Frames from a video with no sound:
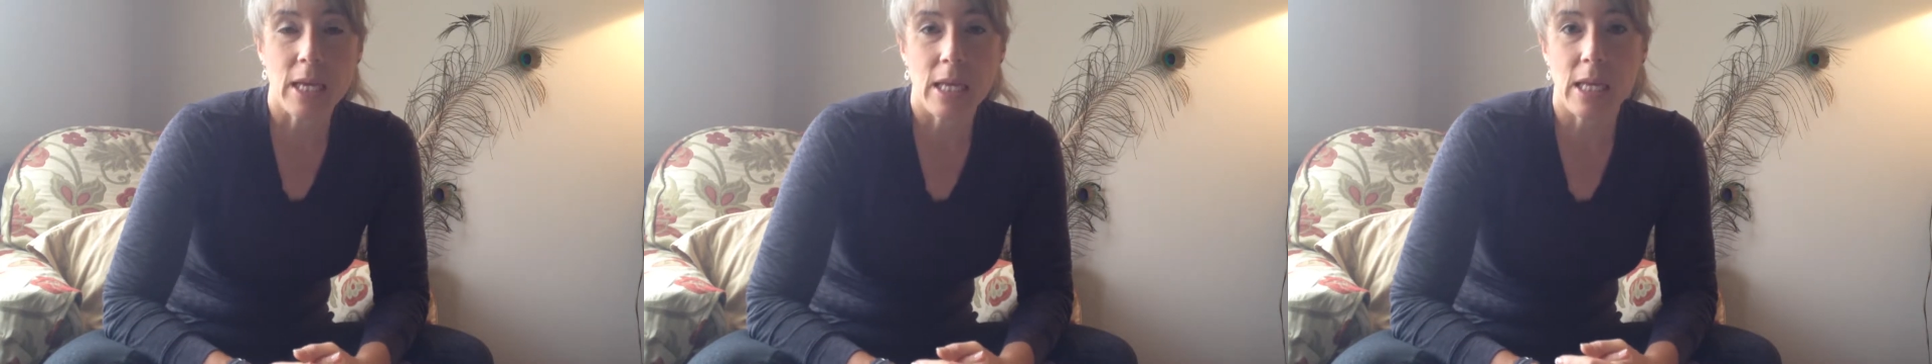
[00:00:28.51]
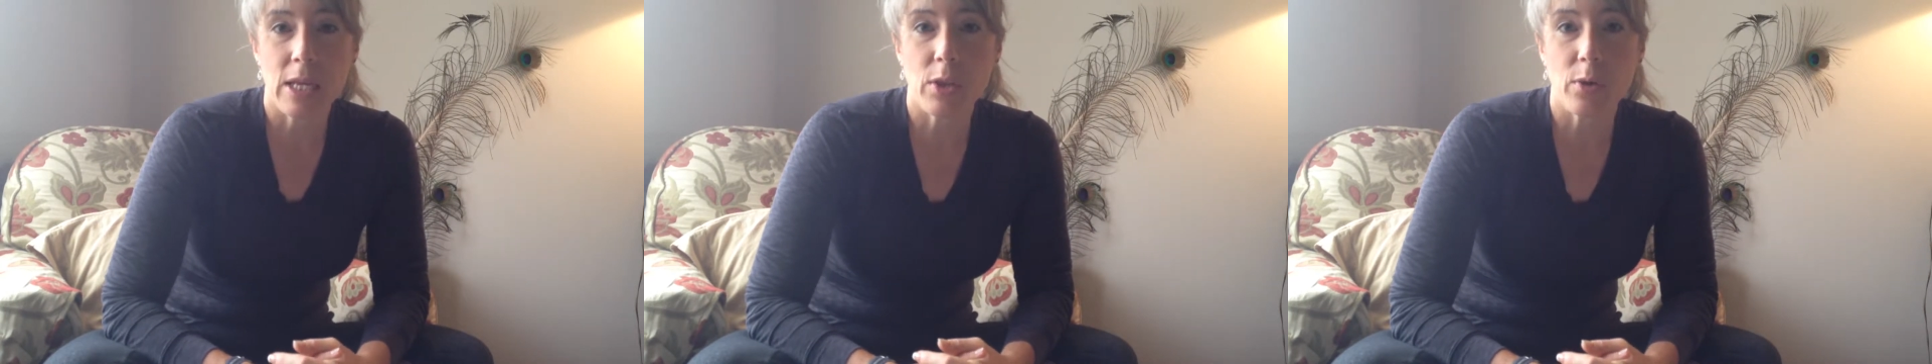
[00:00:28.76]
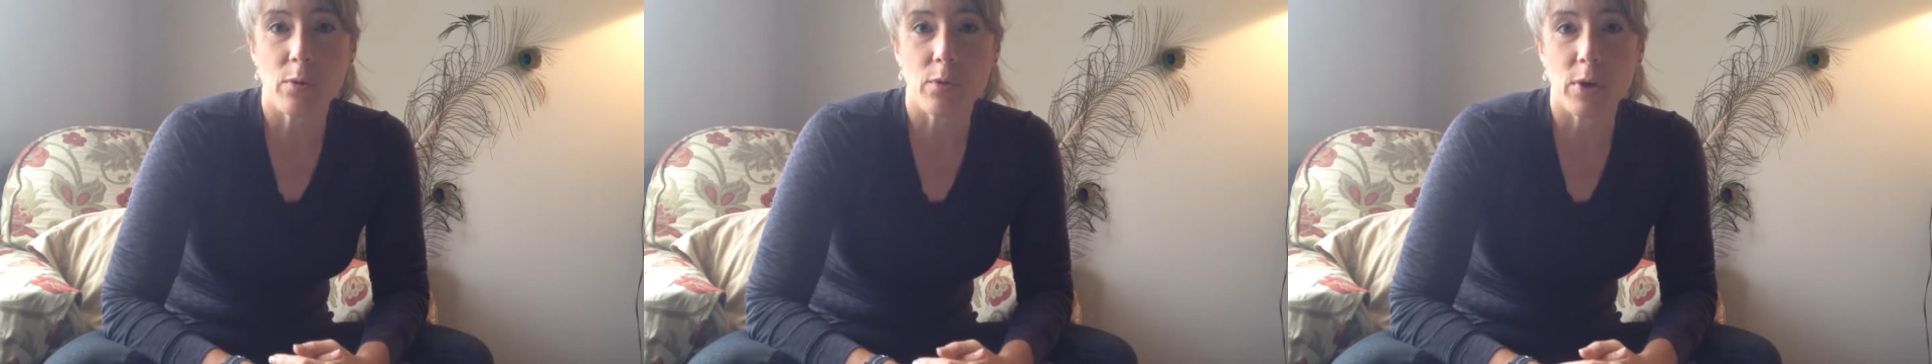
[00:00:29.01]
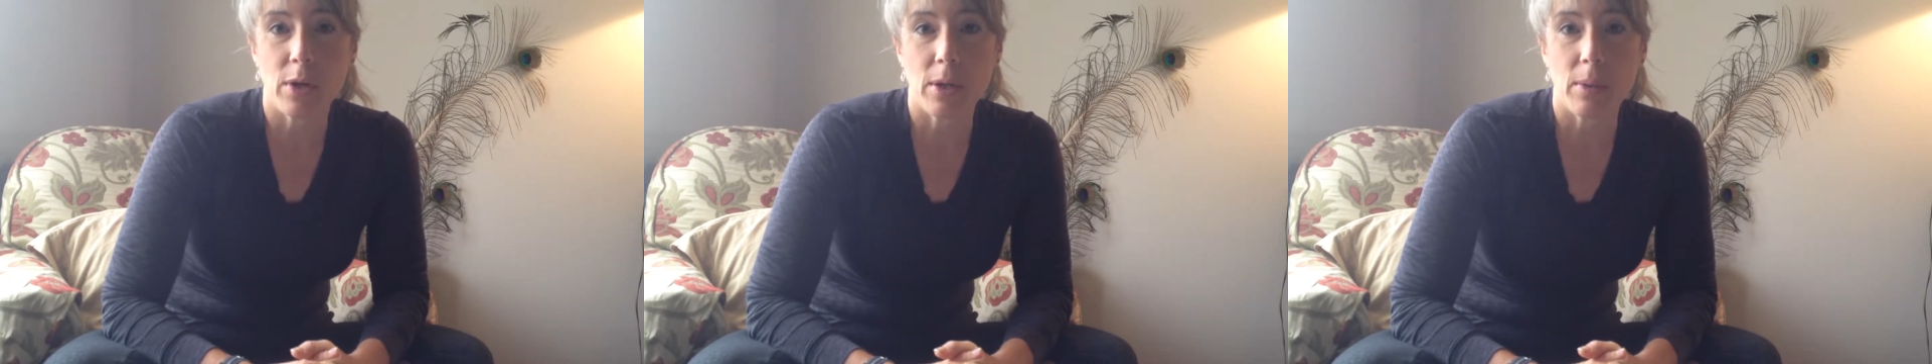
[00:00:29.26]
either
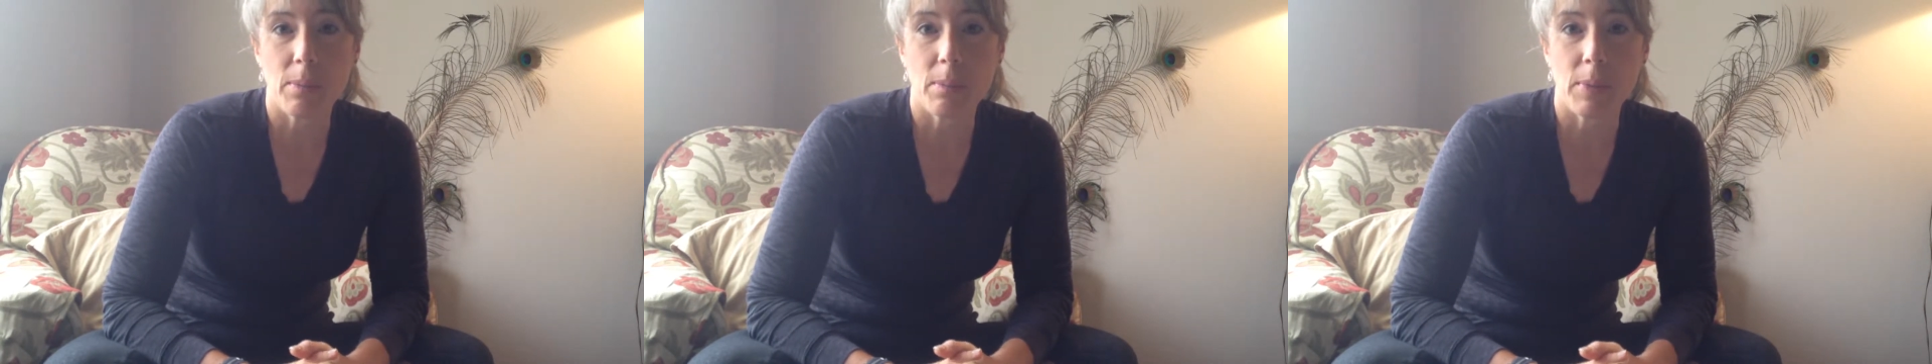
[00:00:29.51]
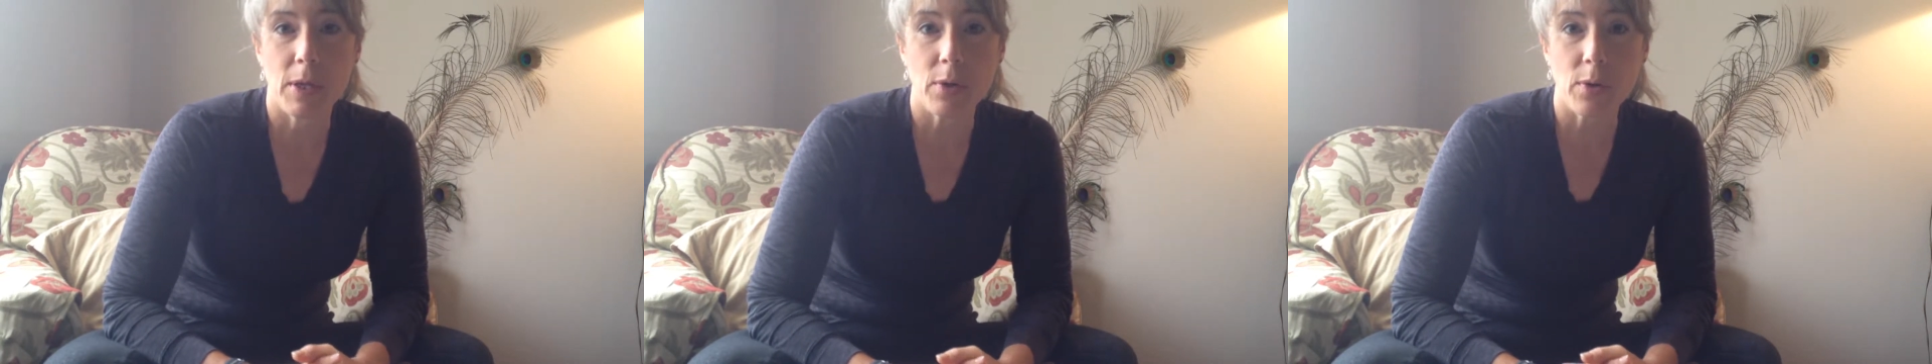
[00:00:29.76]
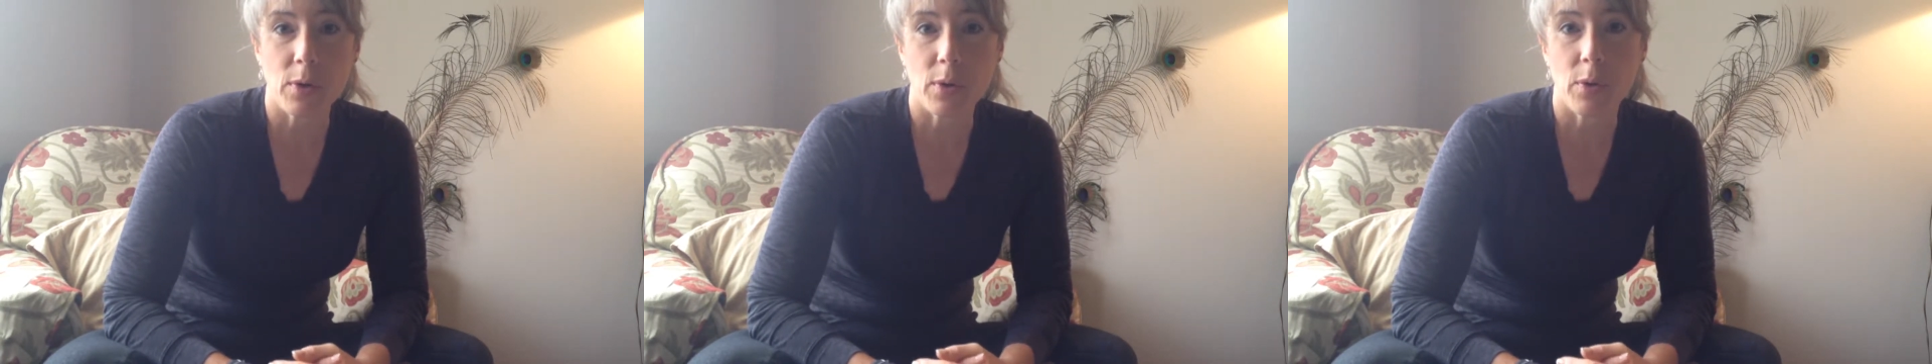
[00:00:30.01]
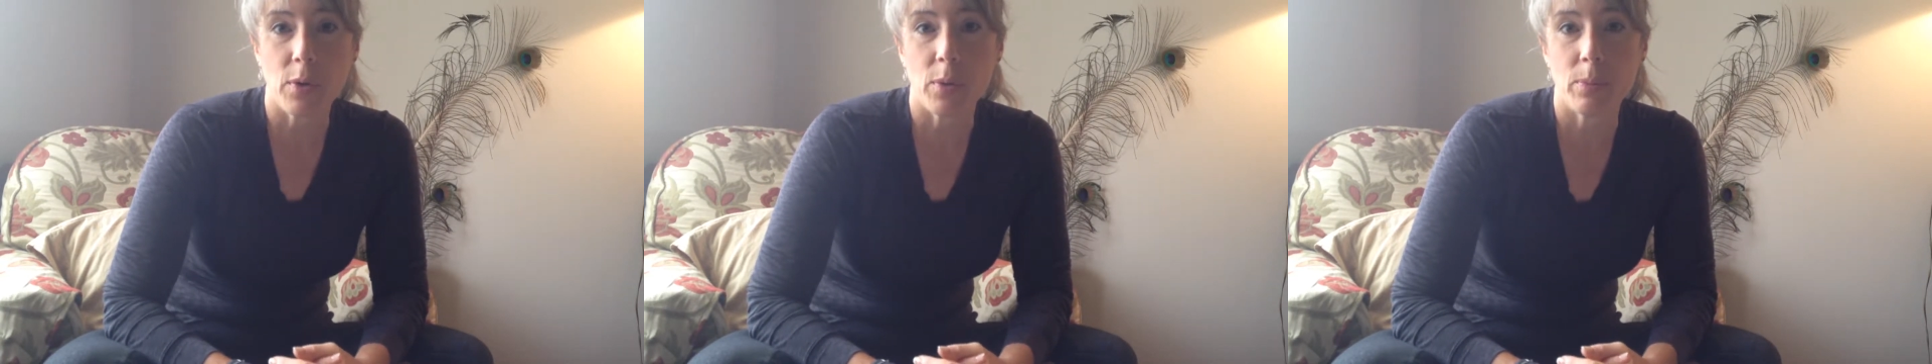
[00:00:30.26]
from Peter
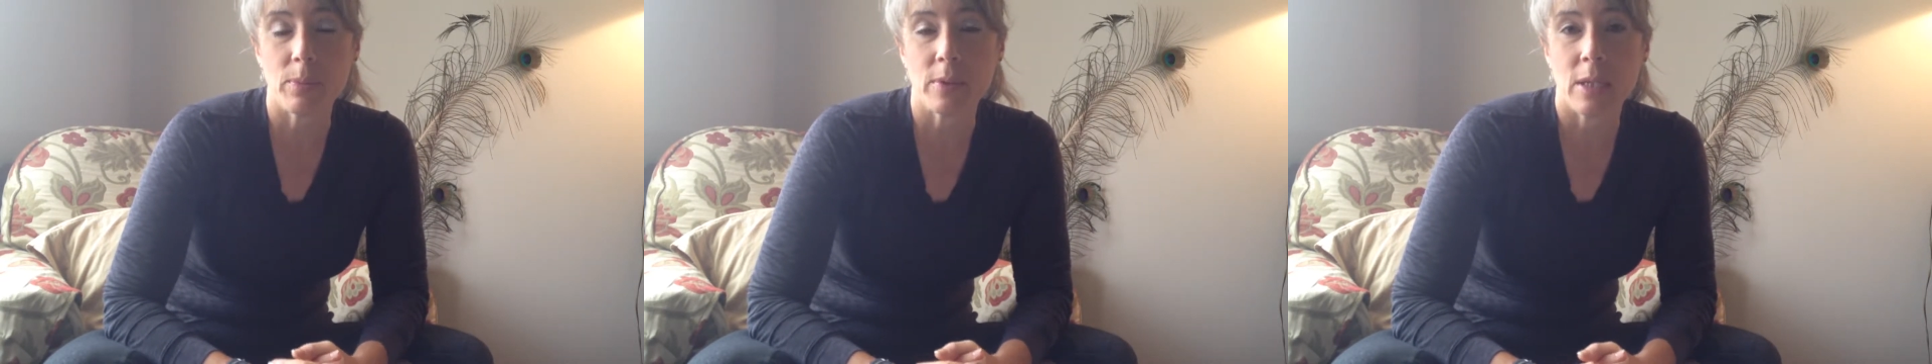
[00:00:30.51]
Holmes,